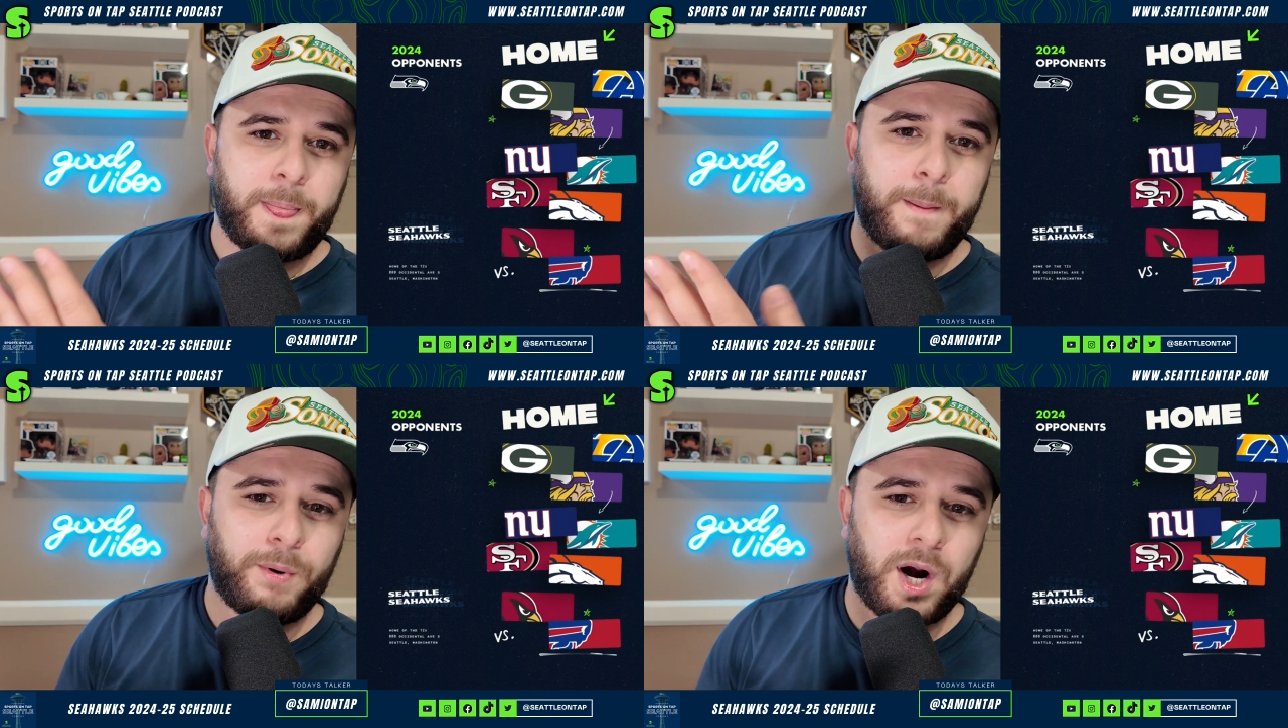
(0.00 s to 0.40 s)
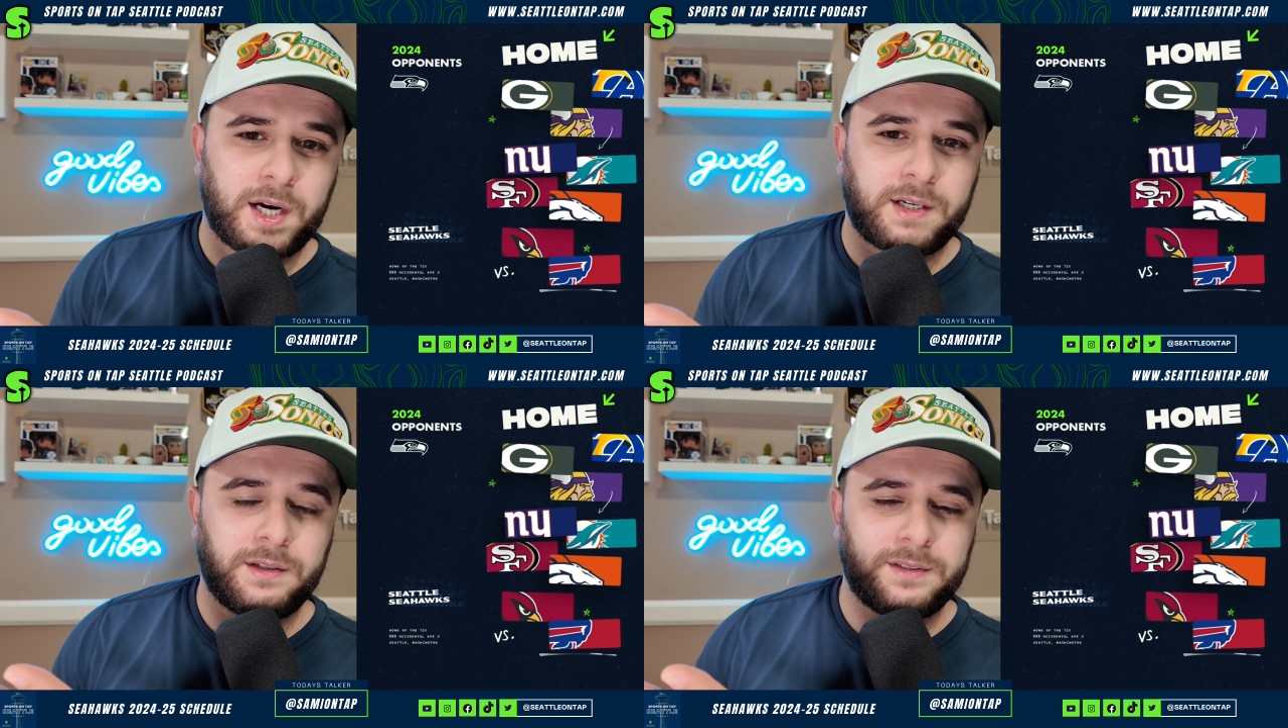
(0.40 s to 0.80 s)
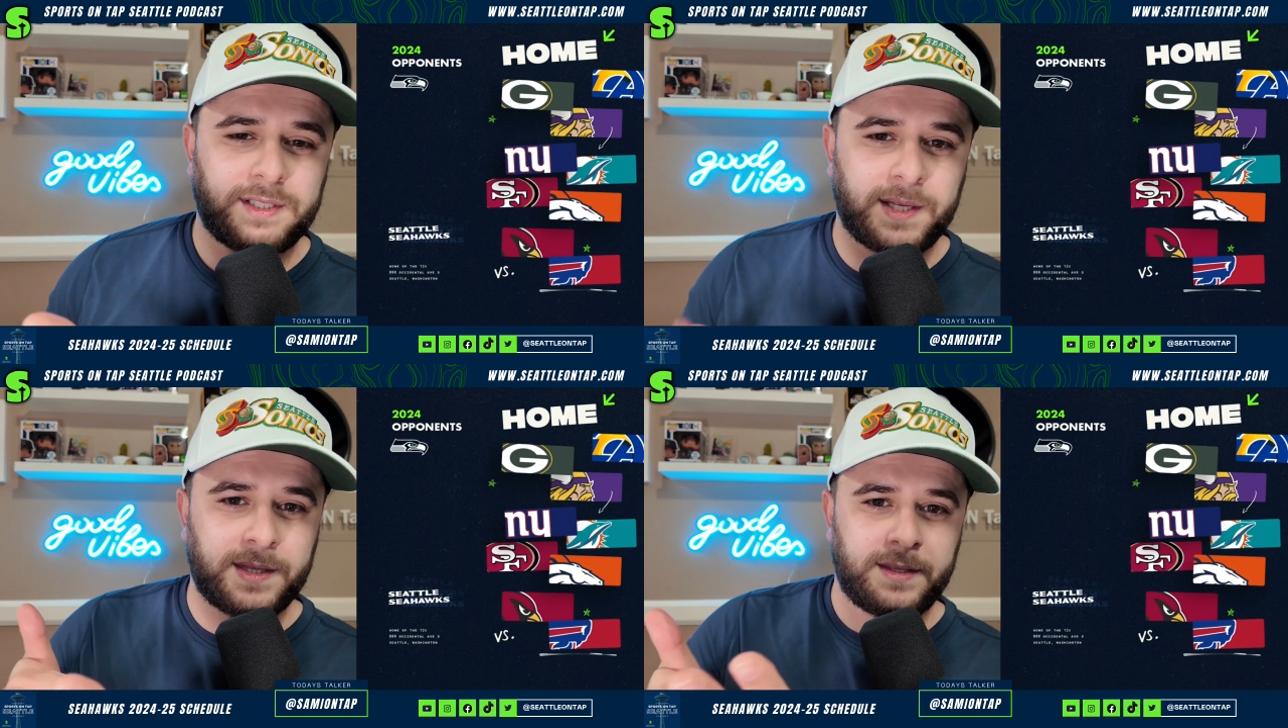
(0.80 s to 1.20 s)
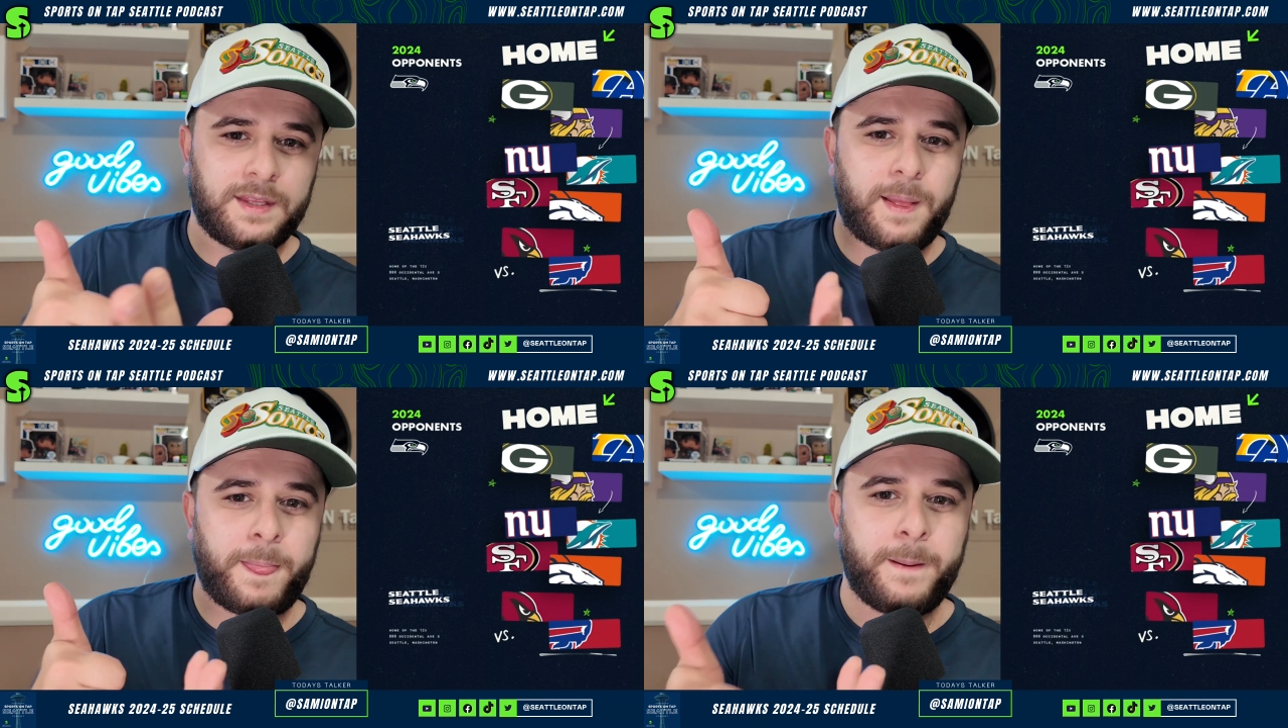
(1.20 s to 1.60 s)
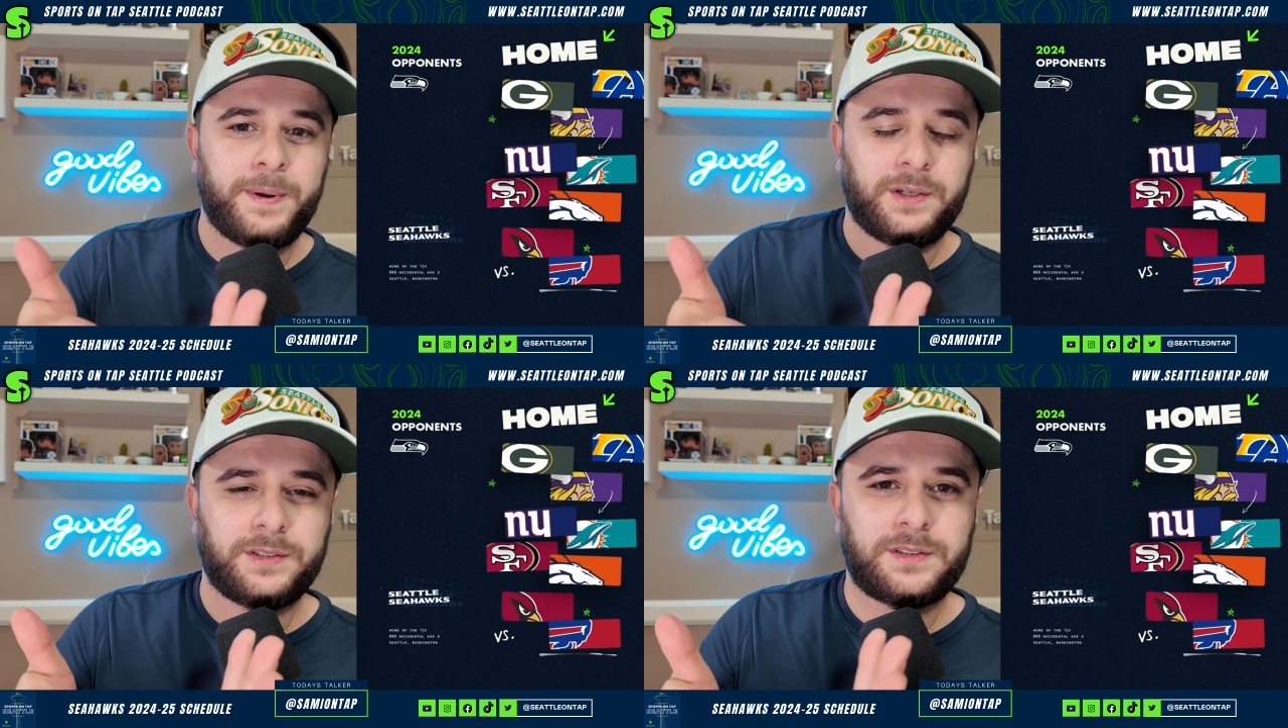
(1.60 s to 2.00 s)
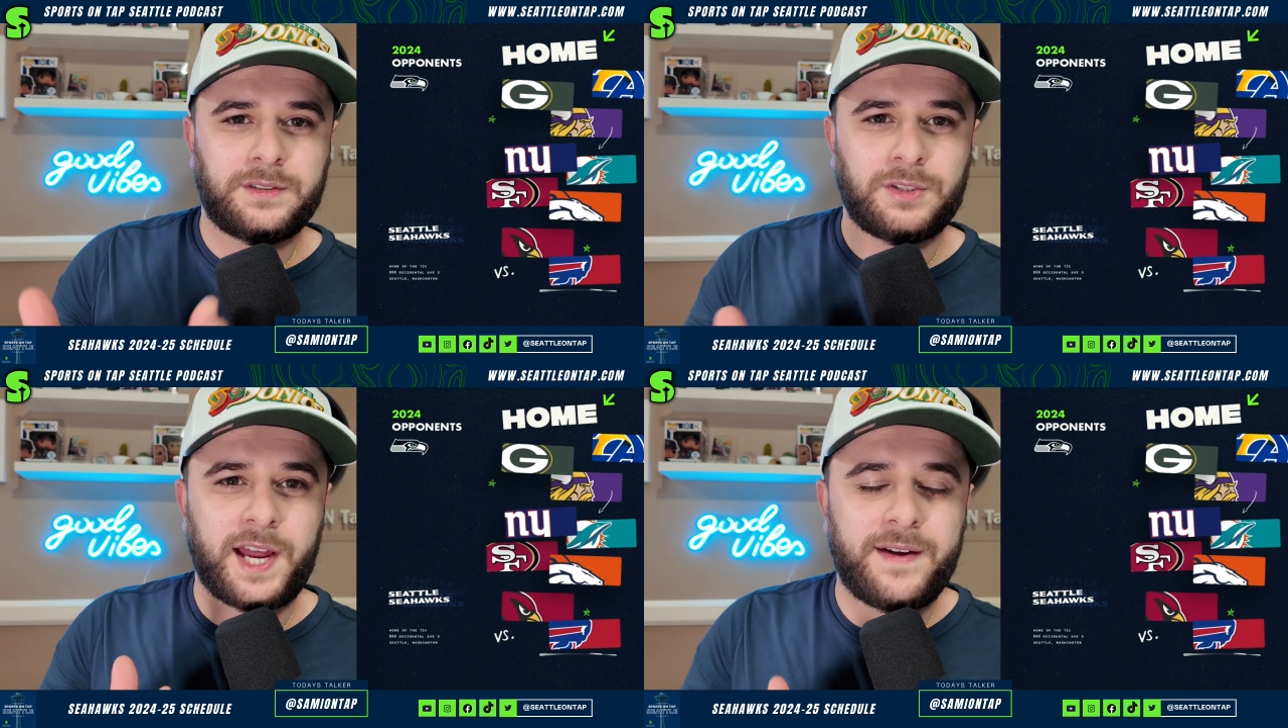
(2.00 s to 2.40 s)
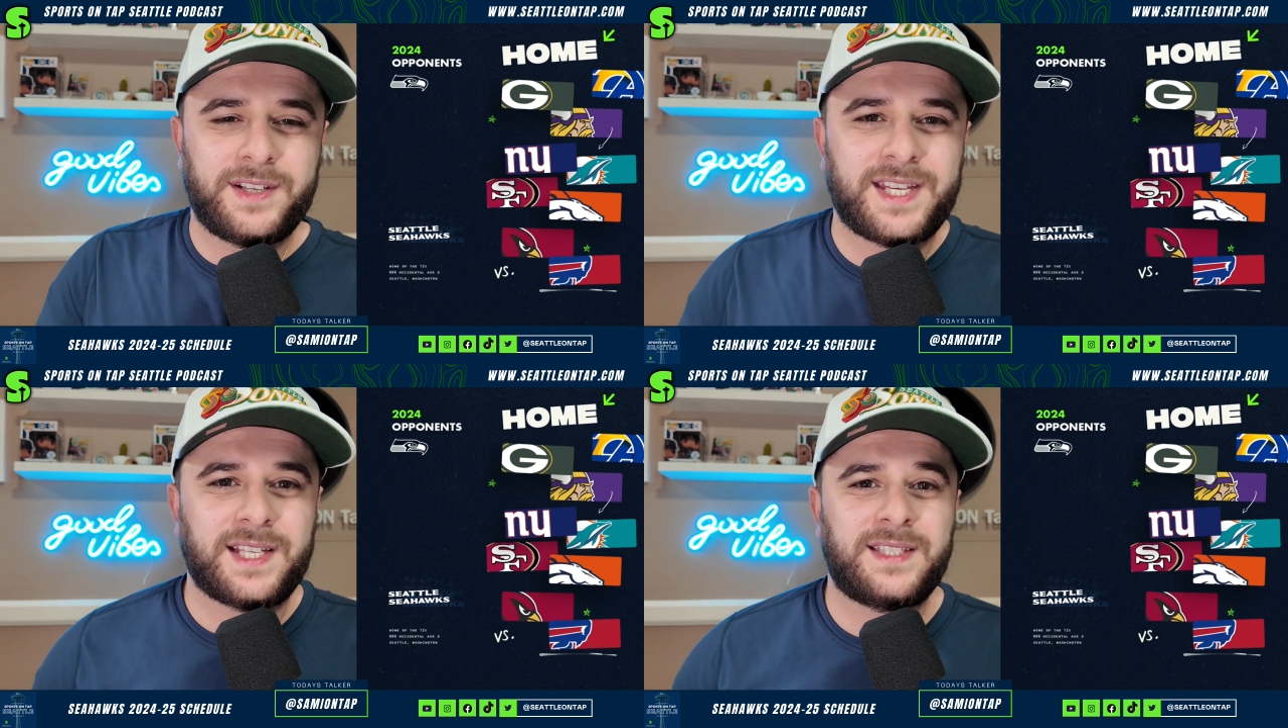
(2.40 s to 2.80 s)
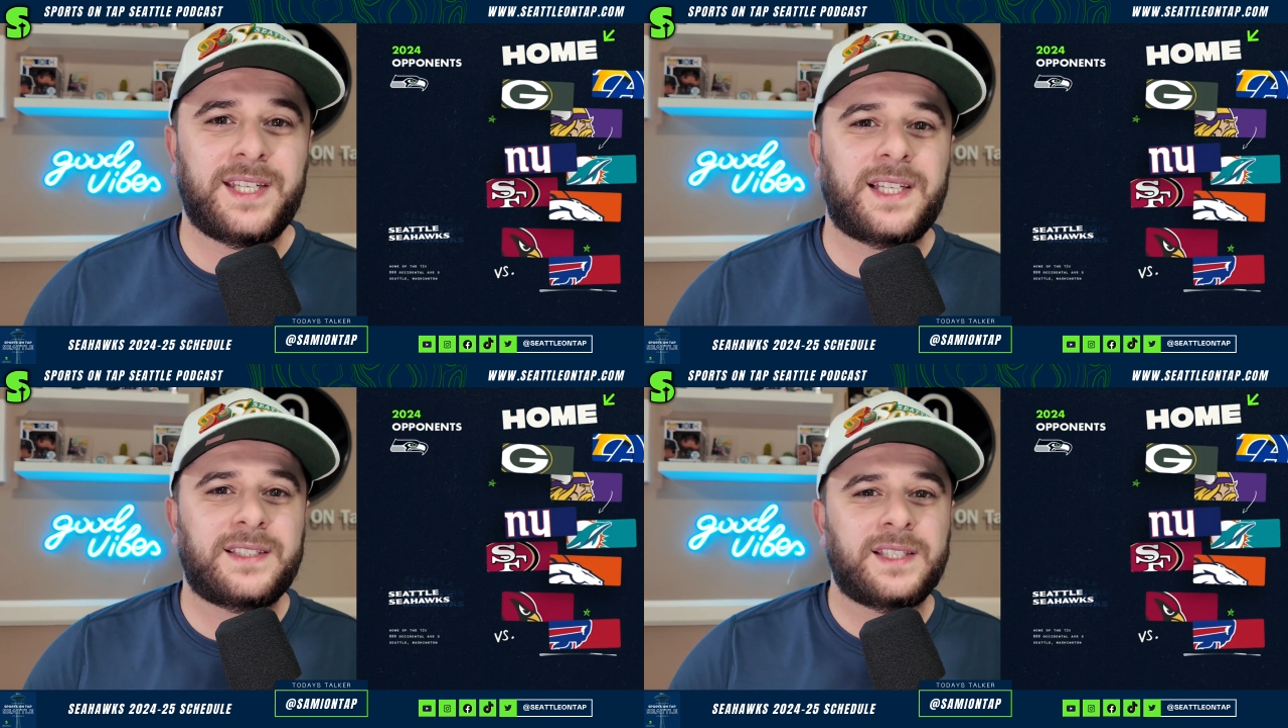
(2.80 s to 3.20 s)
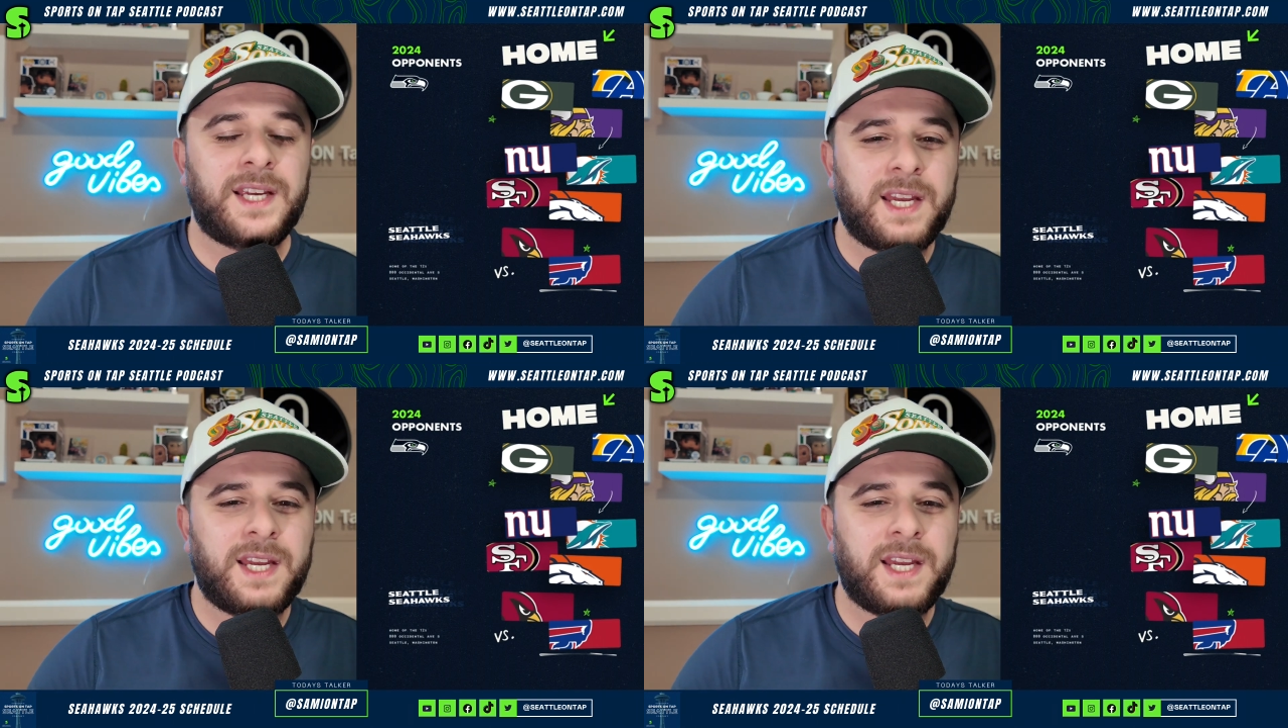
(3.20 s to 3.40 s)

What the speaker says: the Broncos, and the Bills. So I have us at 6-3